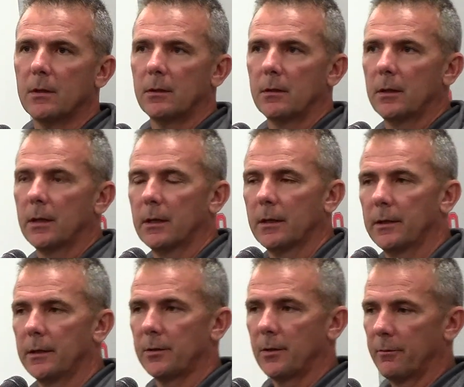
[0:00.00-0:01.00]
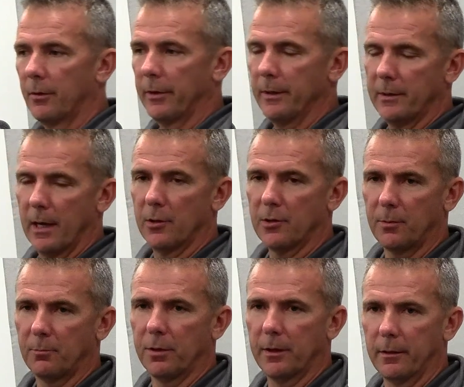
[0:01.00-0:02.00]
Yeah, he's a very
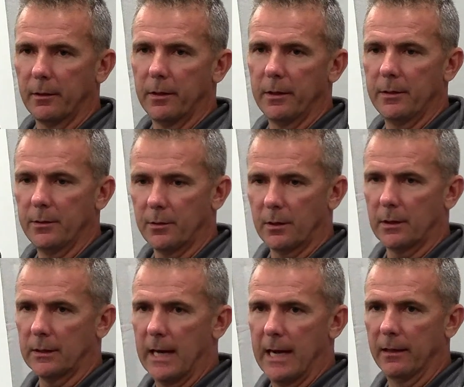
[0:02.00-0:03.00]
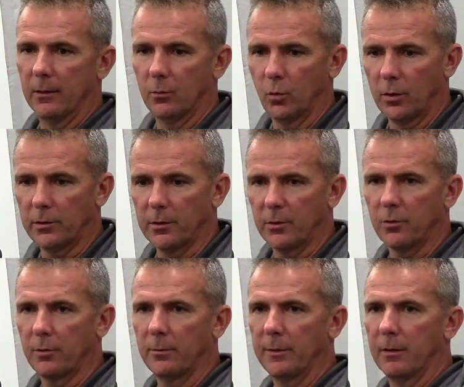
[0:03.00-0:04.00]
intelligent player. He's a guy that works
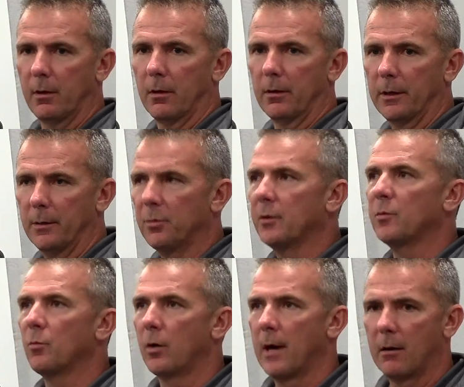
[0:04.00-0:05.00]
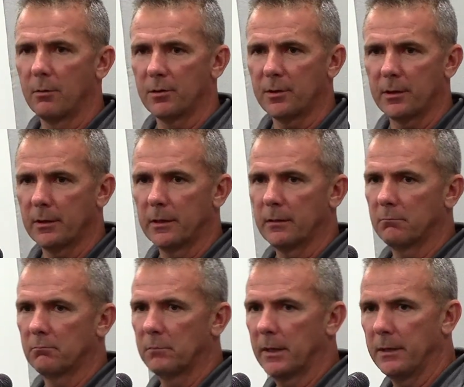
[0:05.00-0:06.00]
extremely hard. He puts more hours in
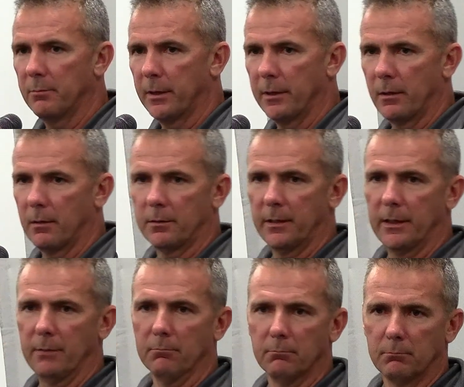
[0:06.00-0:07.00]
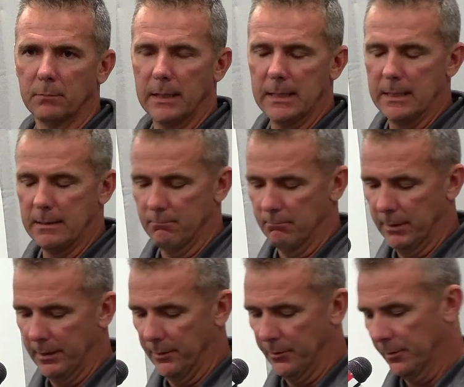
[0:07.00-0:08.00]
than anybody on our team.
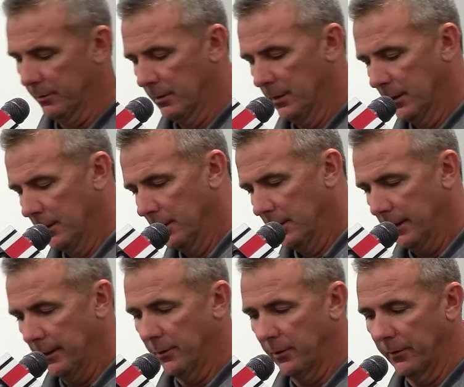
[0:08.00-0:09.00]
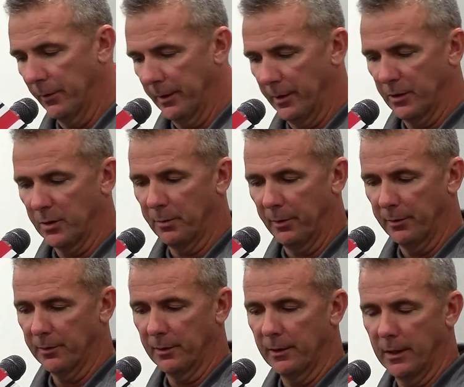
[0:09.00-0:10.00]
He's very
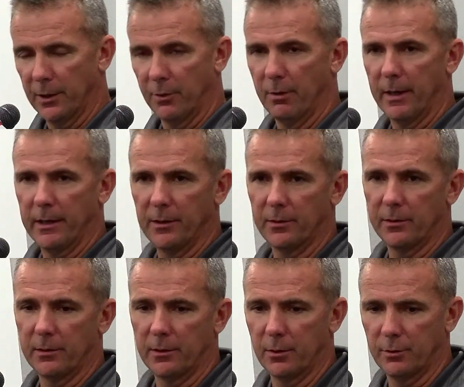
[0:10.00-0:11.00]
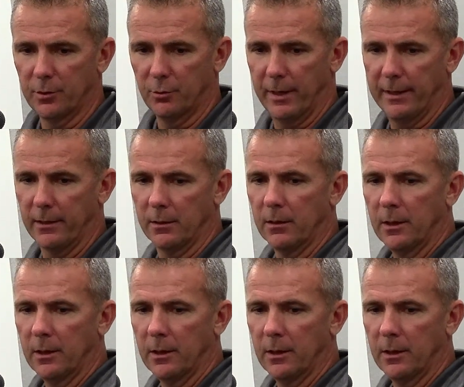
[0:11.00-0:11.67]
experienced in, and you're right, he's, you know, his grading.